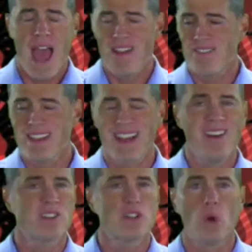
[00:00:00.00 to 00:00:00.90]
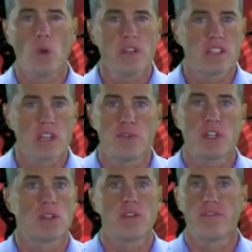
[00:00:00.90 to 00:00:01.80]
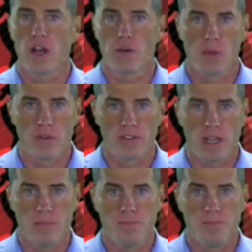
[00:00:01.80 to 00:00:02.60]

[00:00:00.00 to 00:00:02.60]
everything else is only subject to your variable overhead.